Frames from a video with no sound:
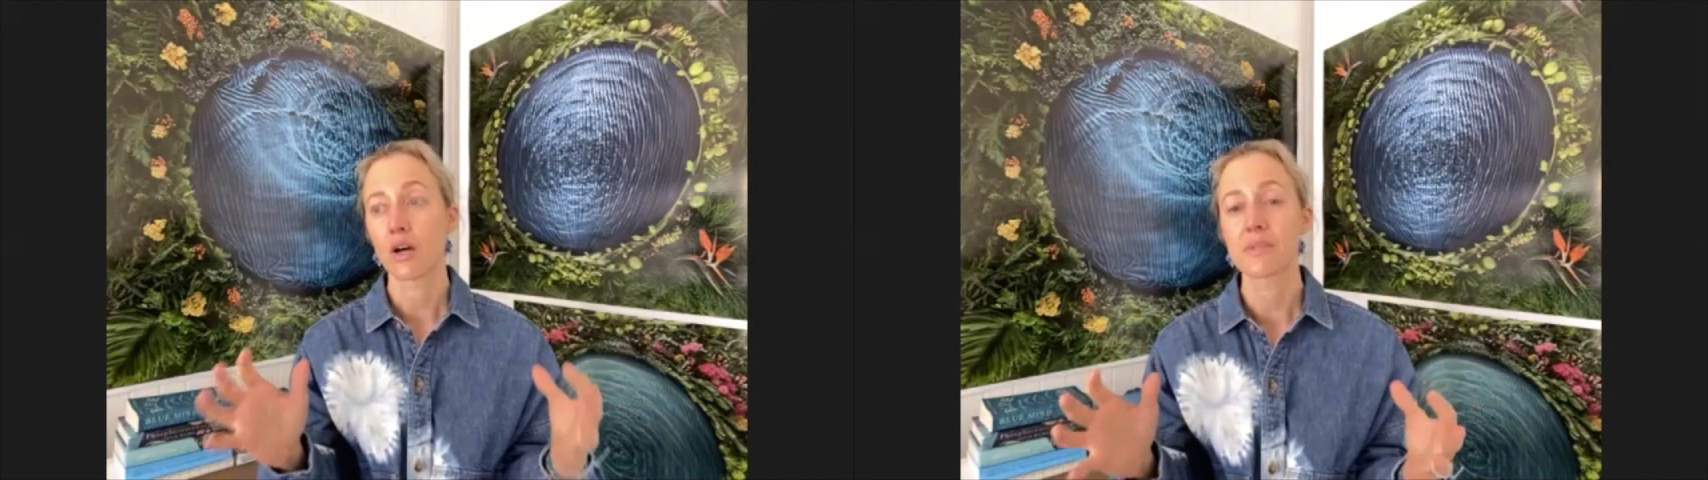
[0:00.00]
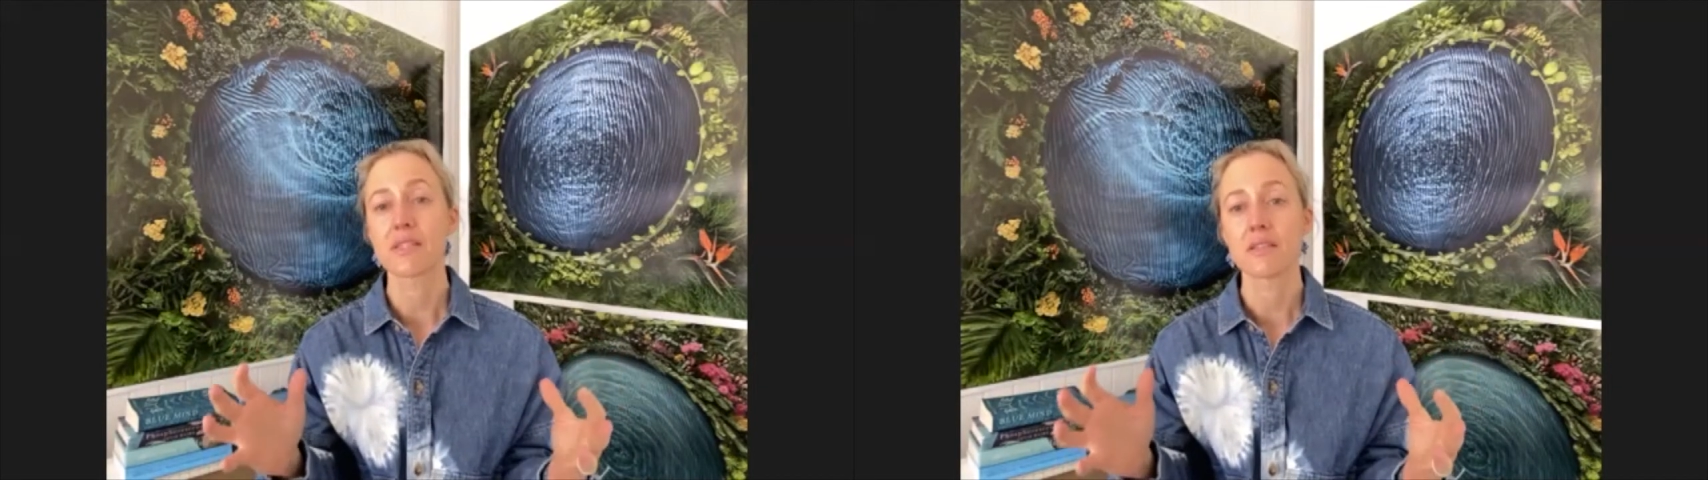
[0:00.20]

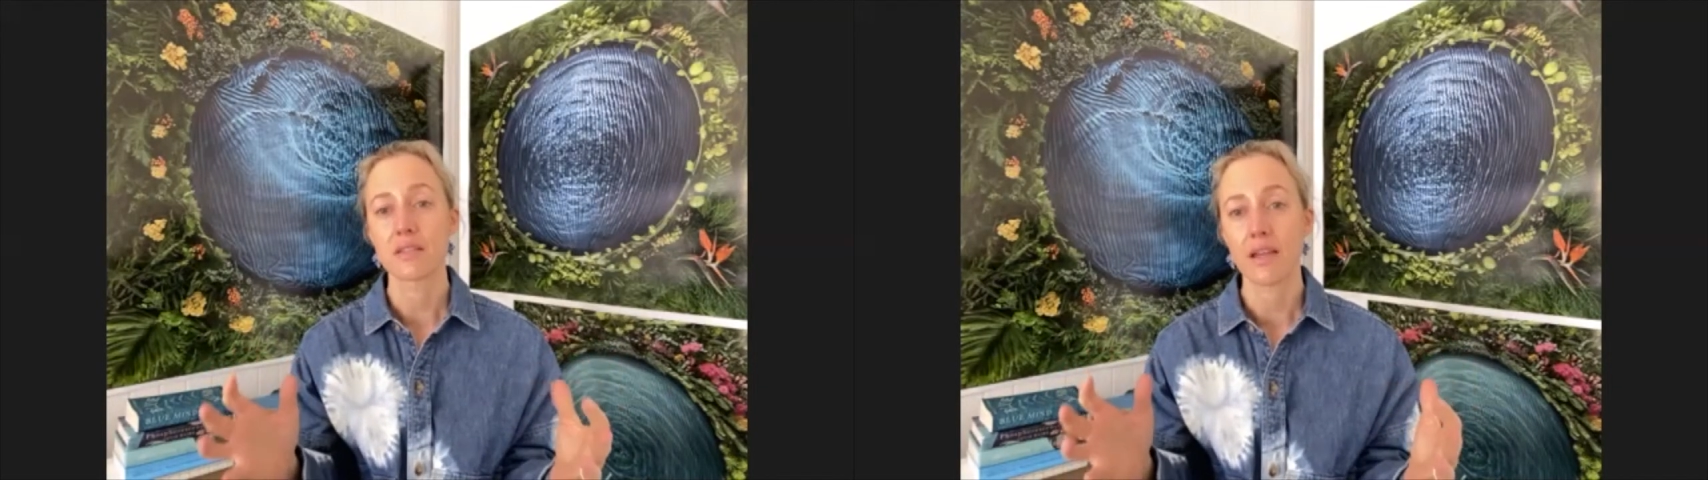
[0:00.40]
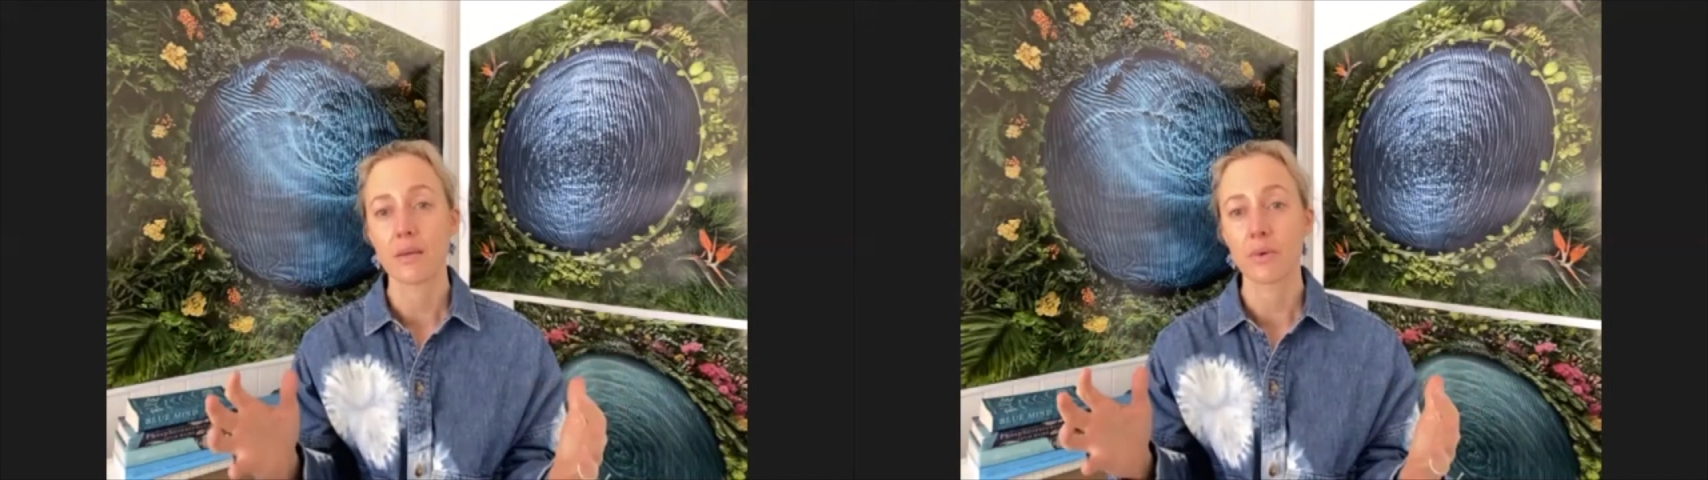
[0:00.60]

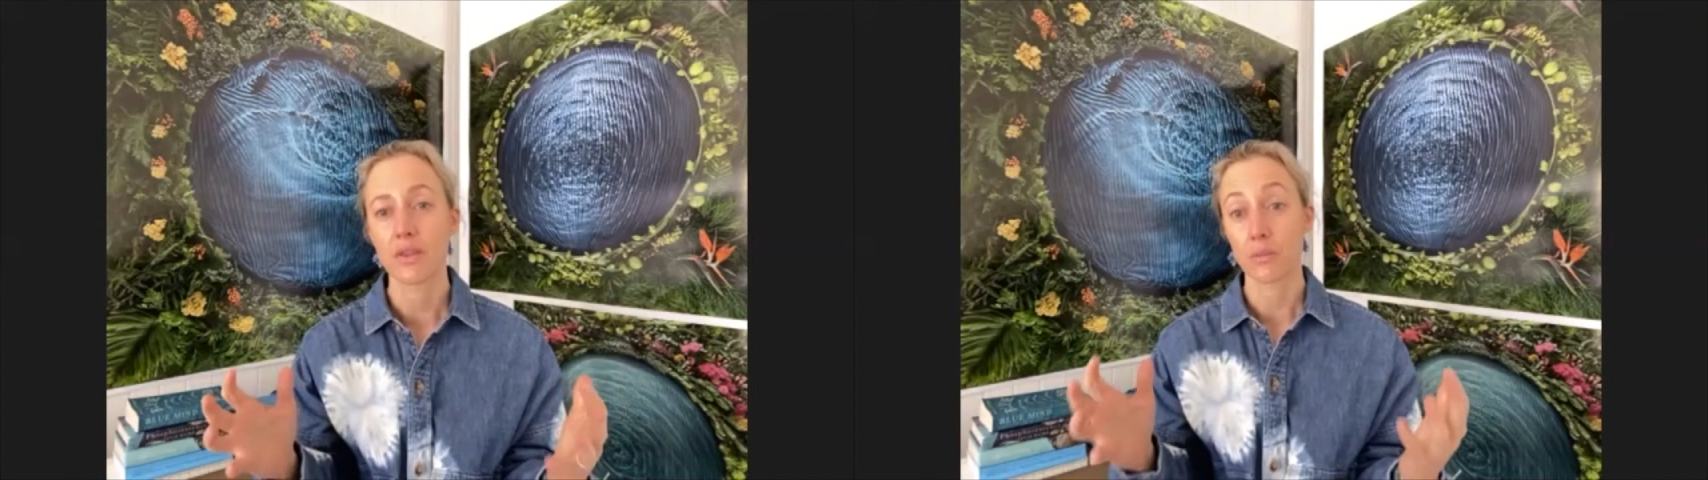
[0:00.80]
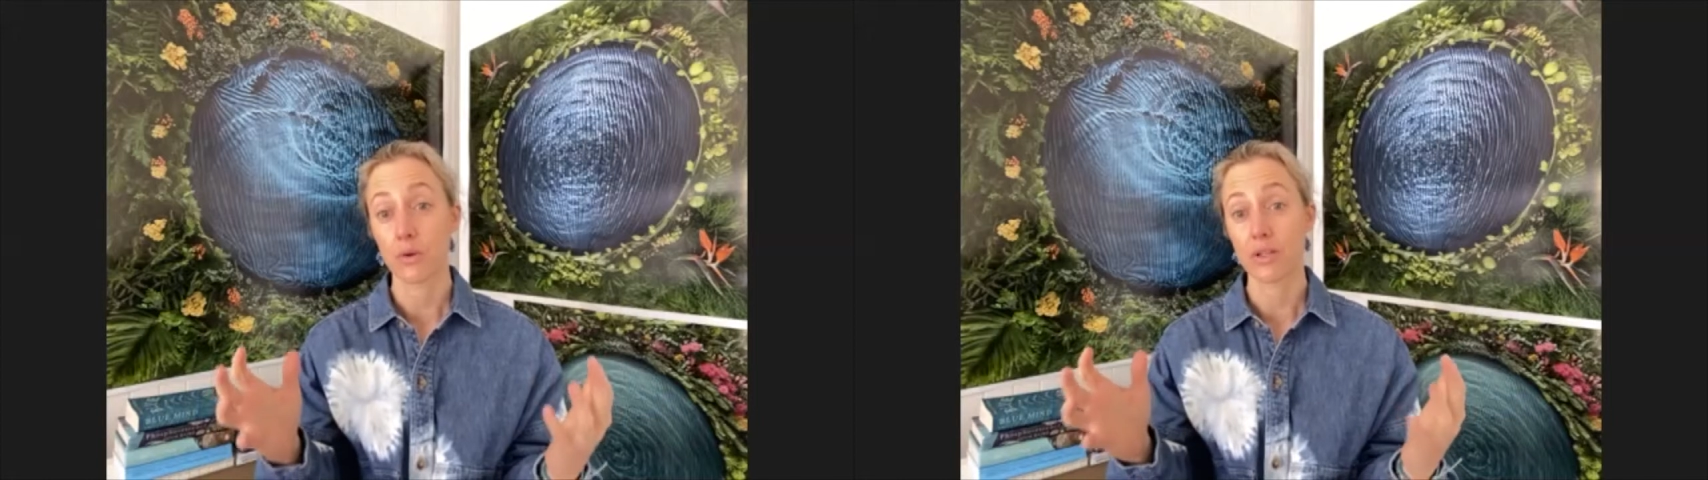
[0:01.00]
helps
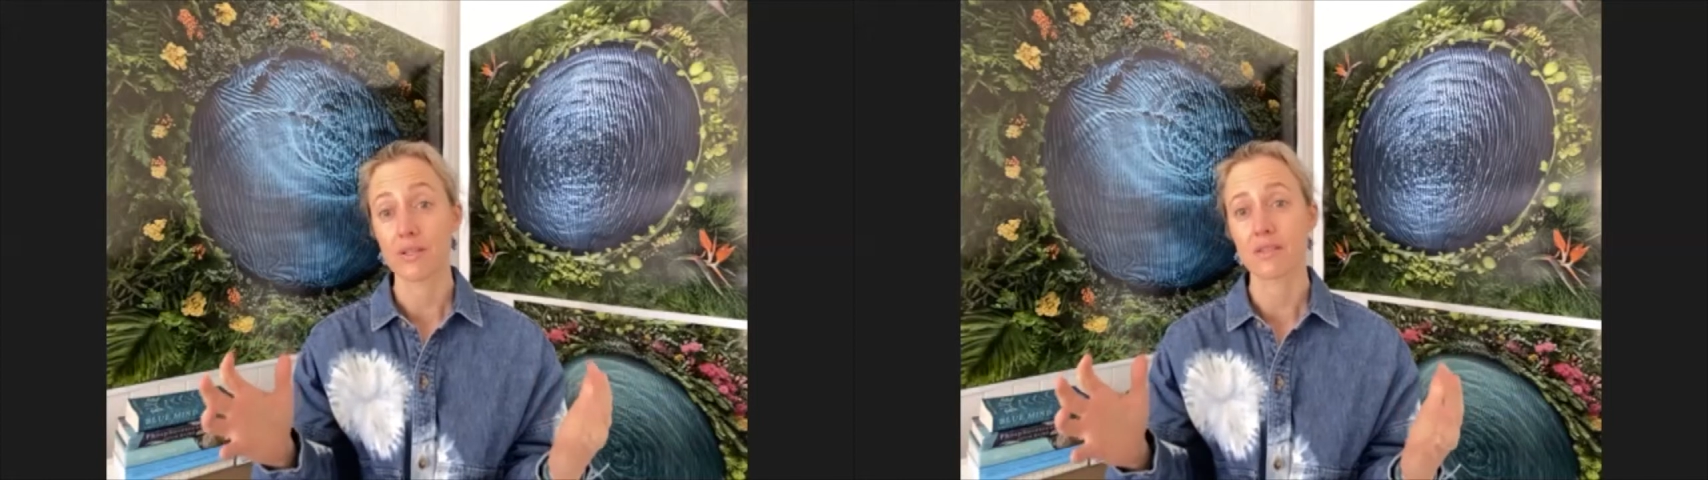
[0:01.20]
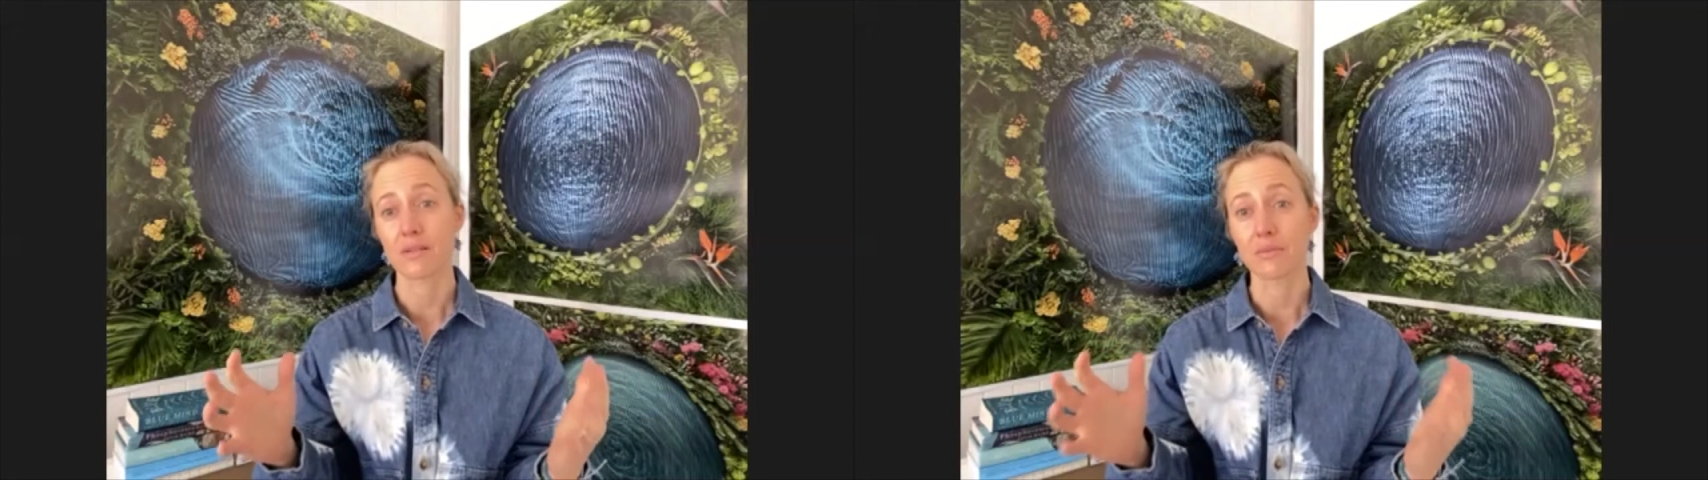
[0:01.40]
indicate when the
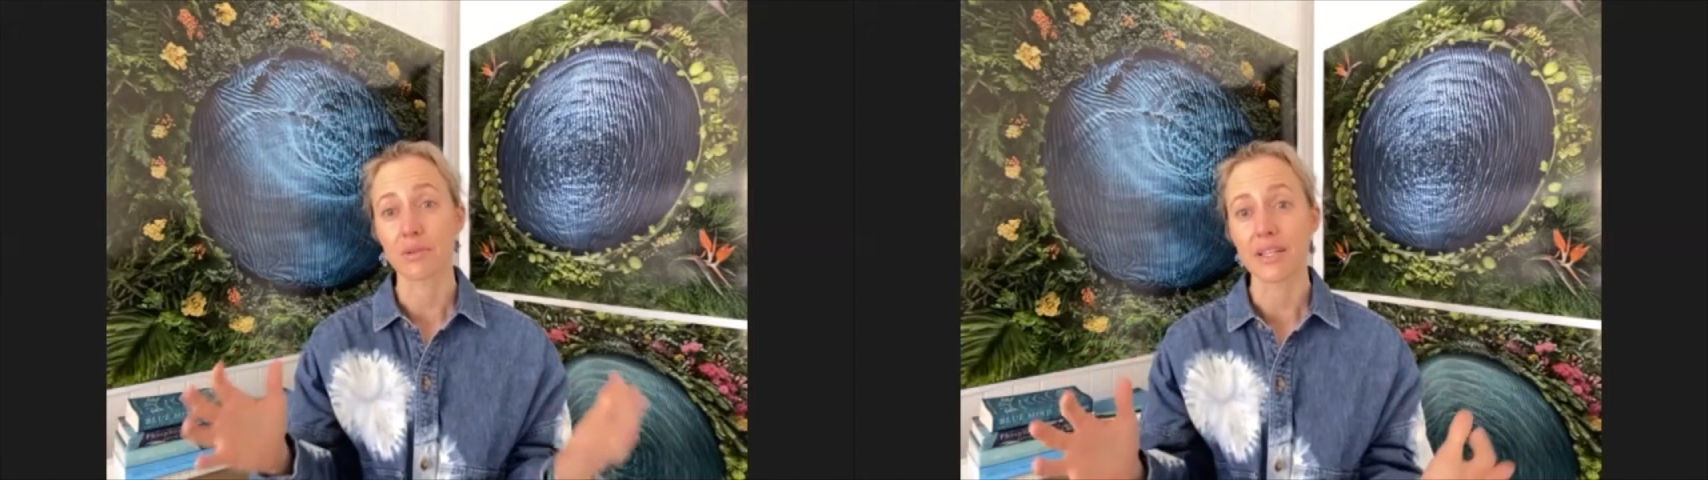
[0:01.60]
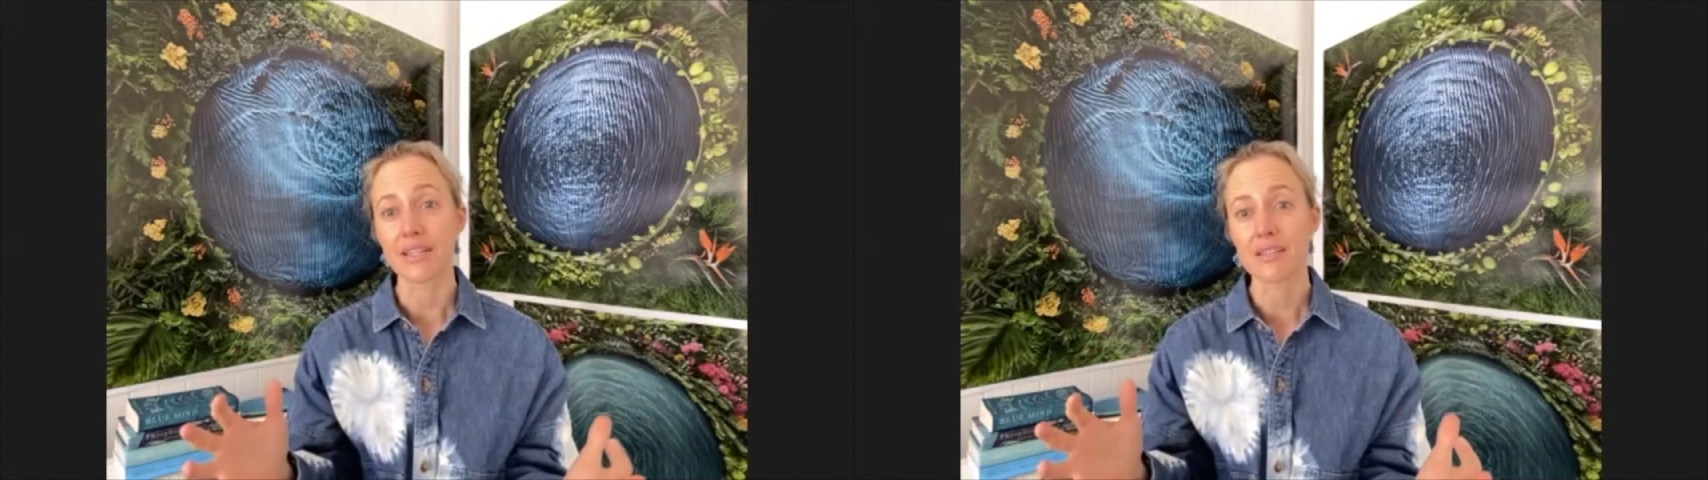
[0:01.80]
work is
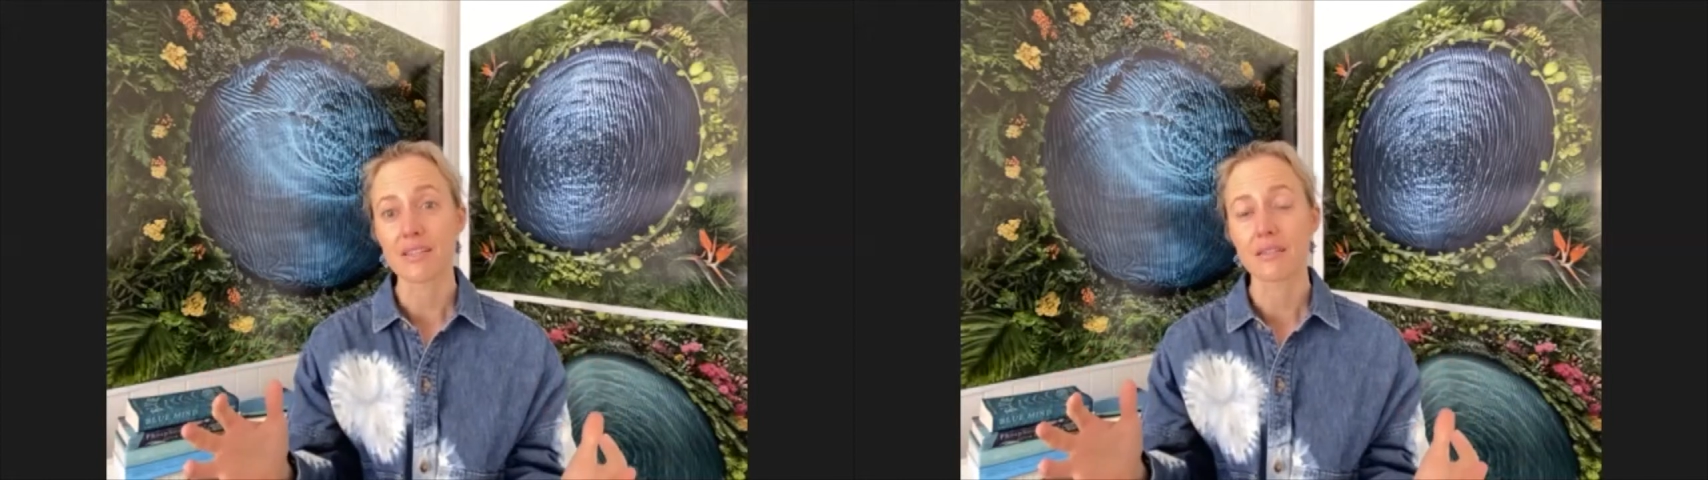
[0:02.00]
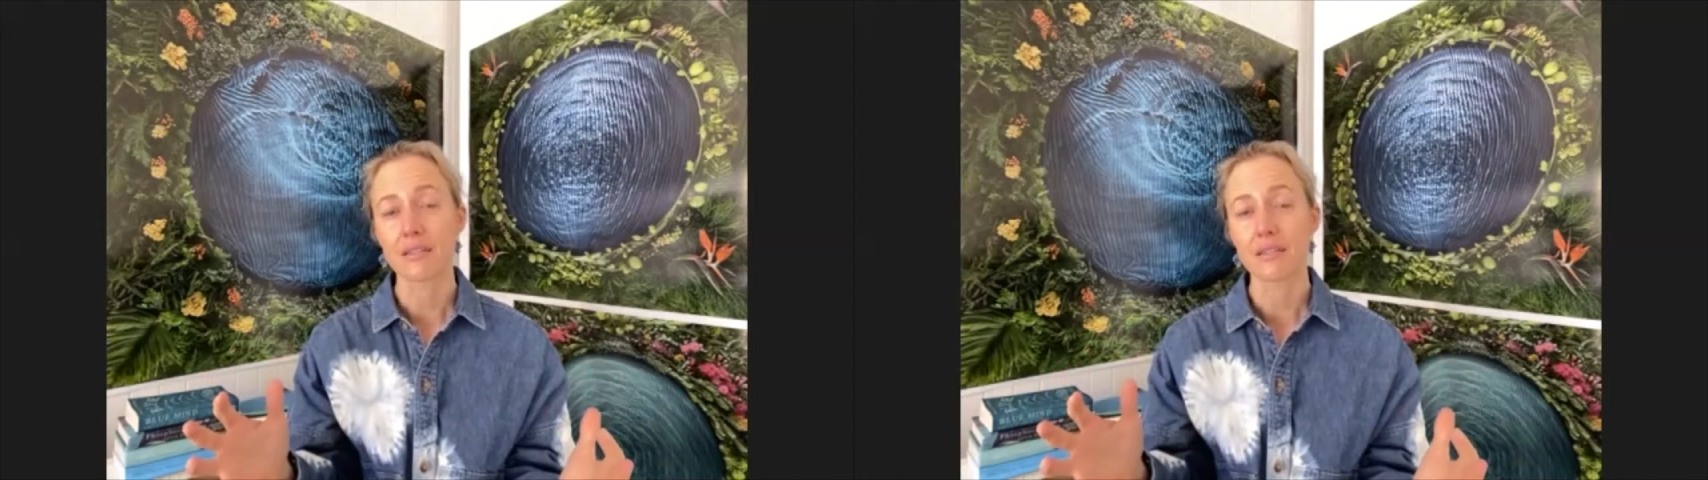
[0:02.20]
complete.